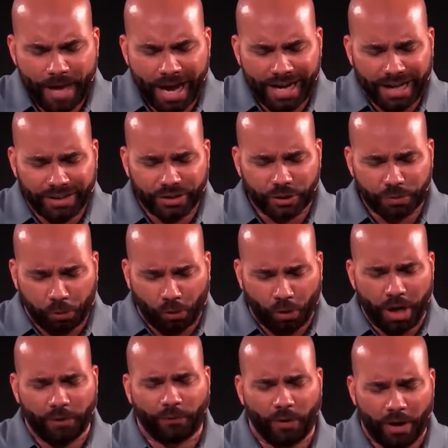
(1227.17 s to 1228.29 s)
And I just
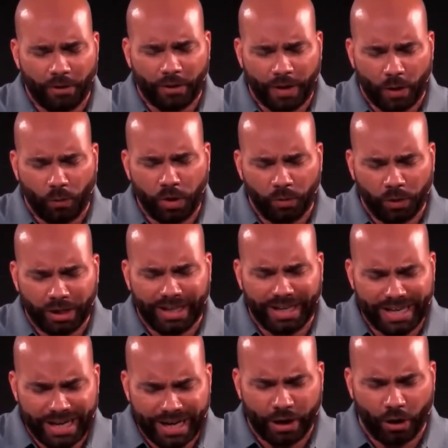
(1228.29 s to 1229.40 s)
pray, Father, that we would
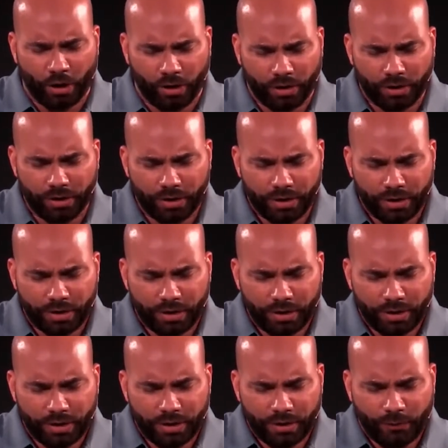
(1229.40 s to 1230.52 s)
hear
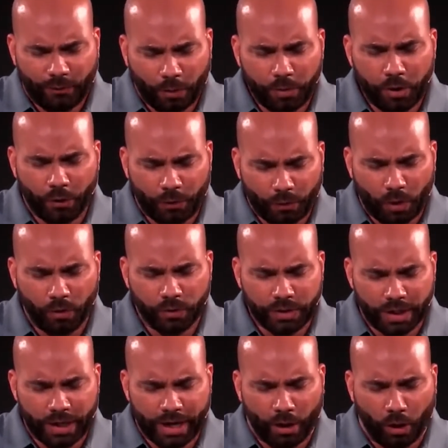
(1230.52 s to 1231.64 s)
from your throne
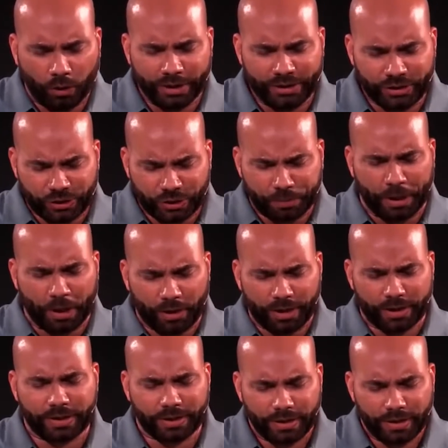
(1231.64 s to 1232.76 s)
today. Holy
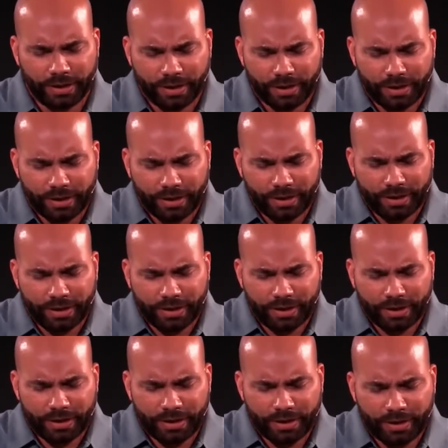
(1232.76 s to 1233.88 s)
Spirit,
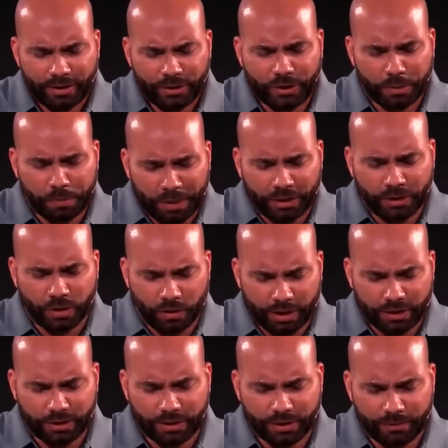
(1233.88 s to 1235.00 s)
speak to
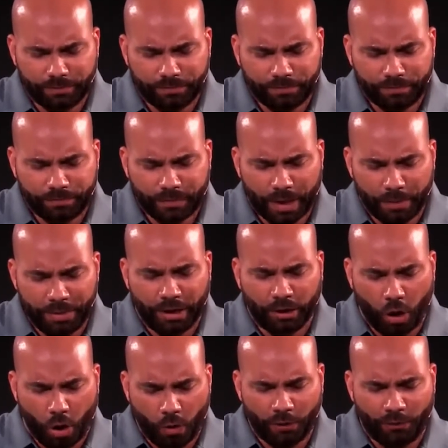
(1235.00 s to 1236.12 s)
us. Be
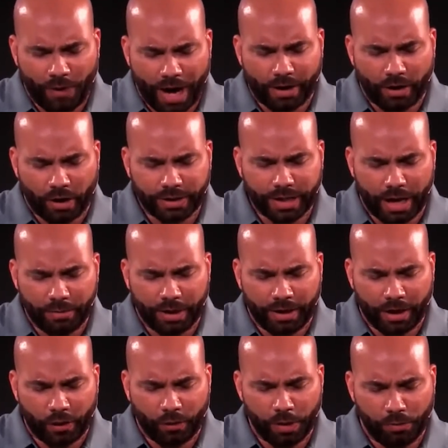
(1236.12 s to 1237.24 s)
glorified in our time
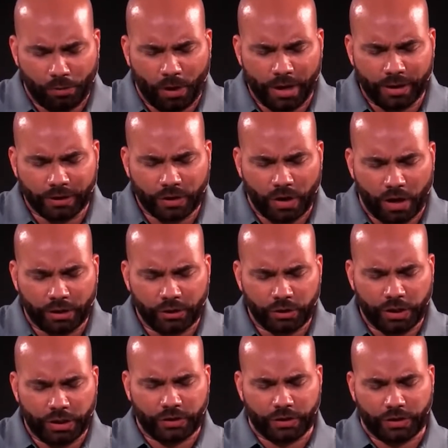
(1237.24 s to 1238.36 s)
together. We pray this all in
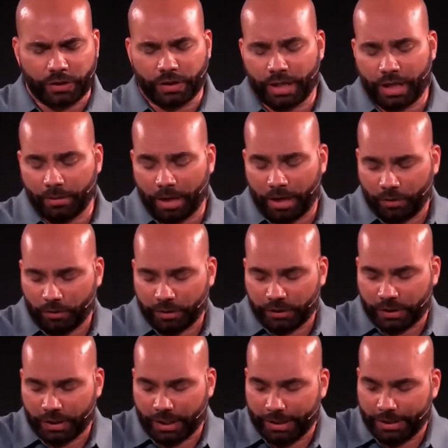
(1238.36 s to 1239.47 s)
Jesus' good name. And everyone
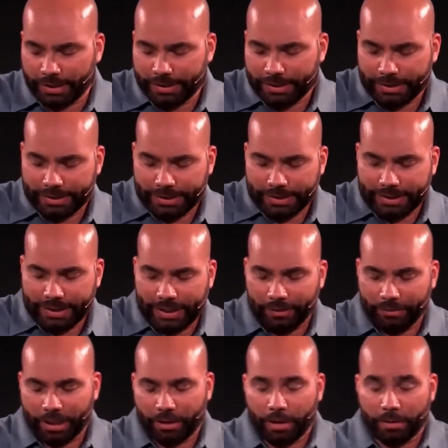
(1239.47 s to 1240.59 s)
said,
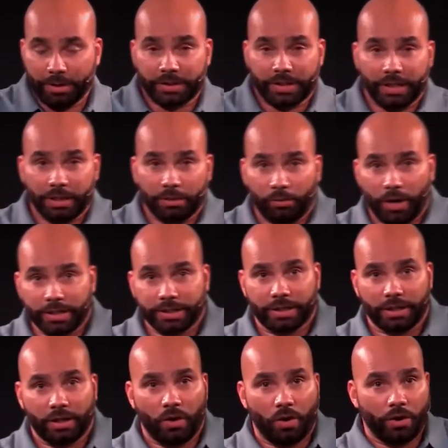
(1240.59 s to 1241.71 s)
amen. You may be seated in the presence
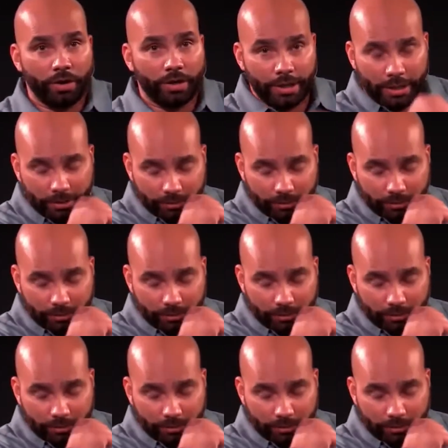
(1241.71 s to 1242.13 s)
of the Lord.